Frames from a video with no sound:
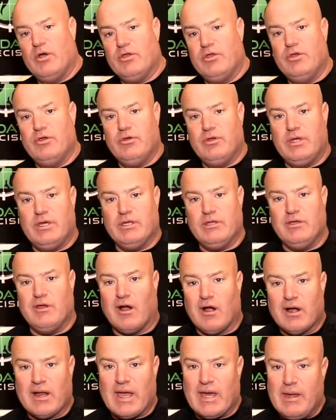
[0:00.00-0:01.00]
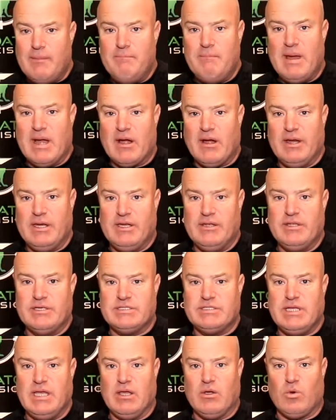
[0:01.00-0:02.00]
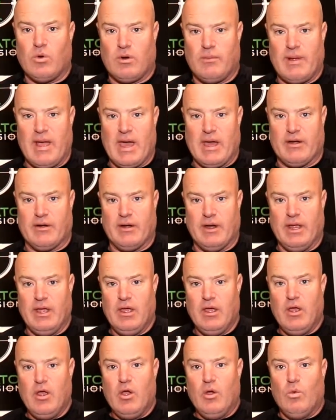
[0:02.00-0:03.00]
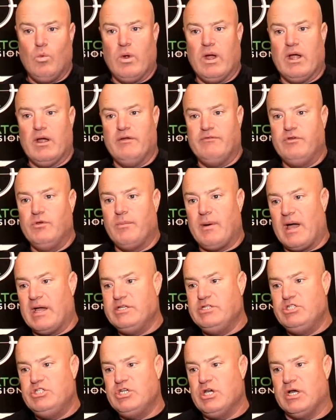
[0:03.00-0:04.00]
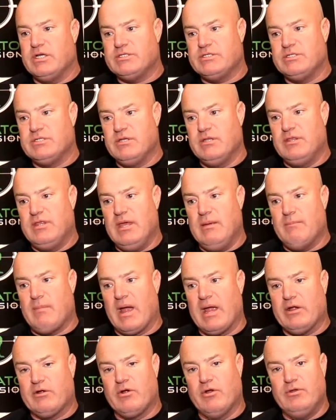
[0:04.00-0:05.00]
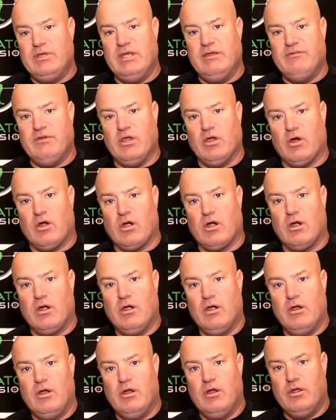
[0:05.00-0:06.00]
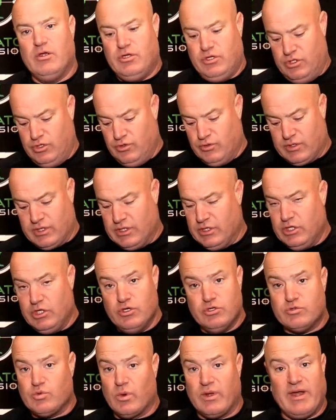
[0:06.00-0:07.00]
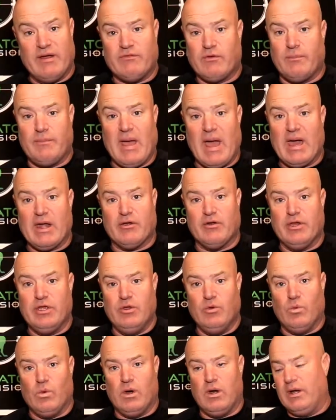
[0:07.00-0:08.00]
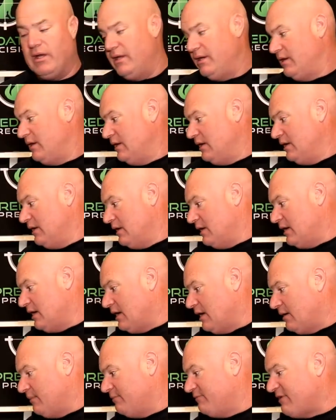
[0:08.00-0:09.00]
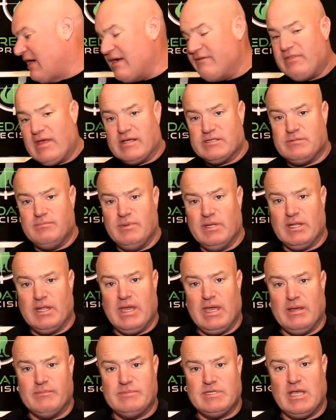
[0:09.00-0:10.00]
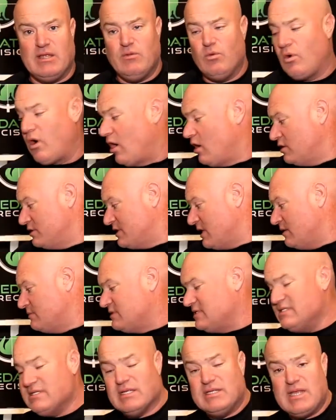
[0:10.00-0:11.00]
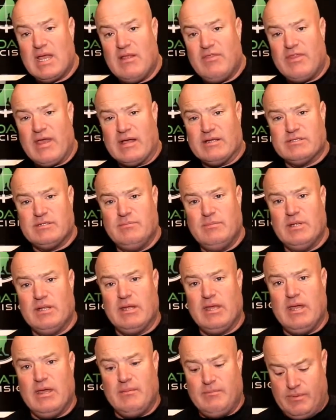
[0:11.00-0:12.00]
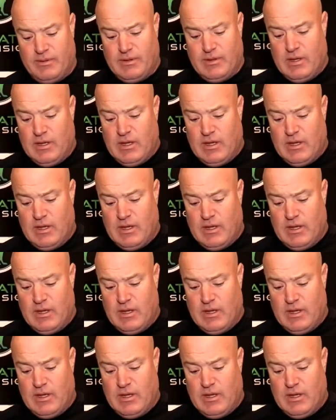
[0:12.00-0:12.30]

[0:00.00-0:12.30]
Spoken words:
unit, you are kind of married to this T-Core battery, where if you buy just the micro DVR, you can use whatever battery you want. 5,000 milliamp, ours comes as a 10,000 milliamp.